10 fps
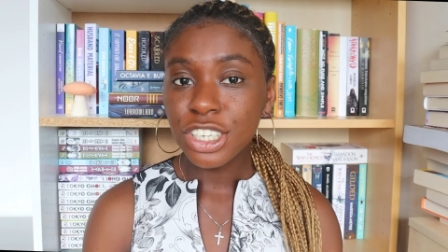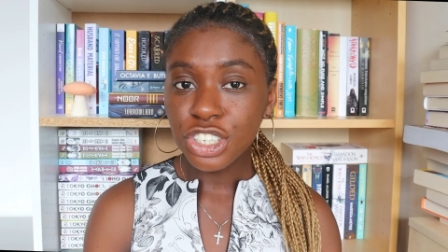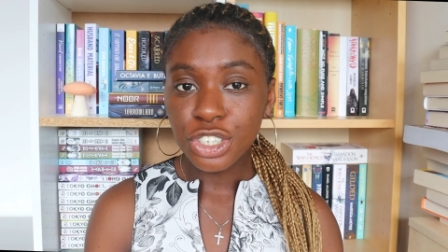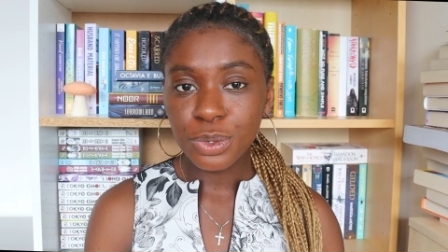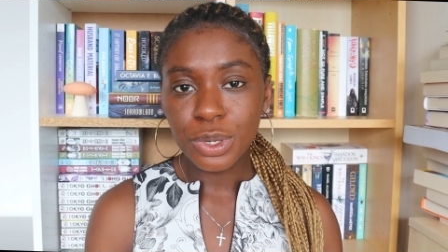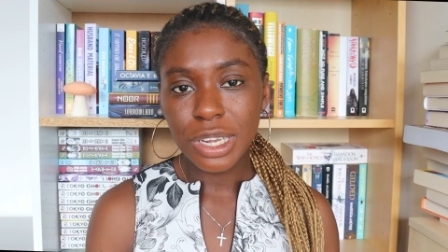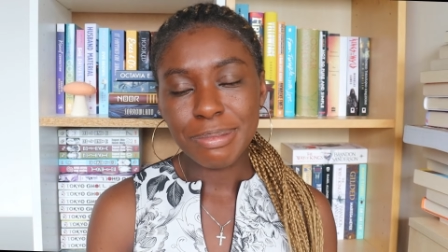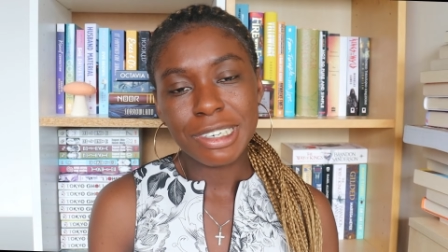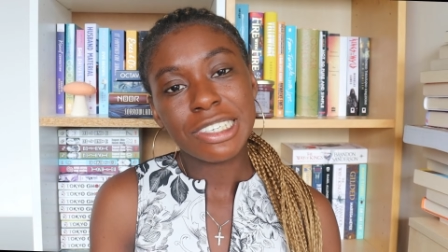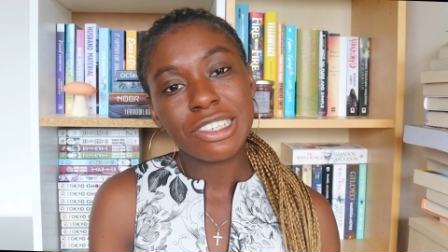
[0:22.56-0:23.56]
as usual,
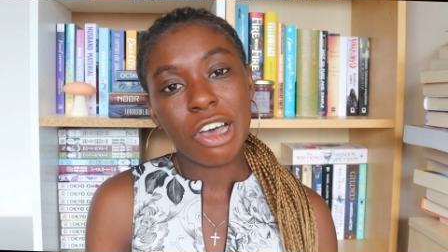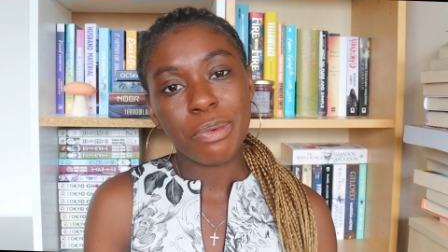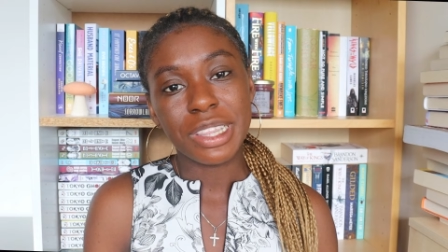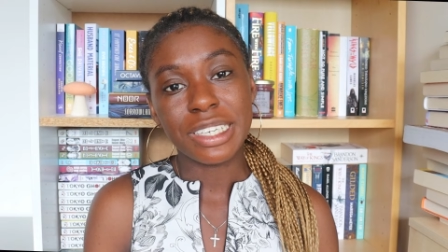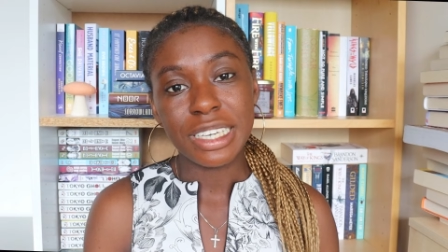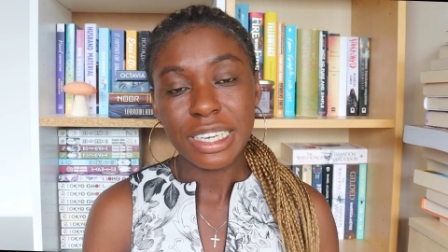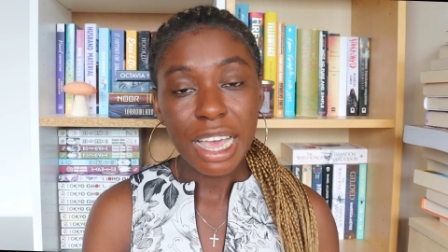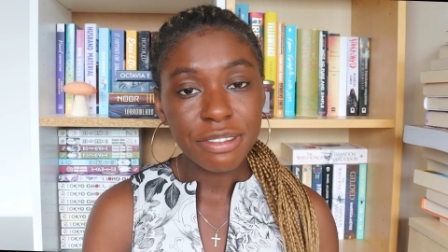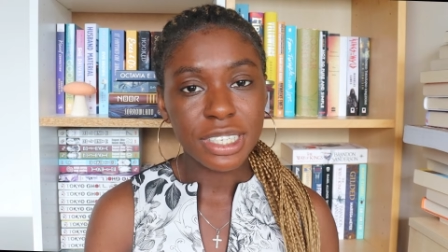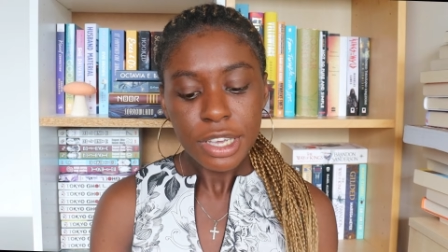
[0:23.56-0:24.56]
I'm going to start with the DNFs.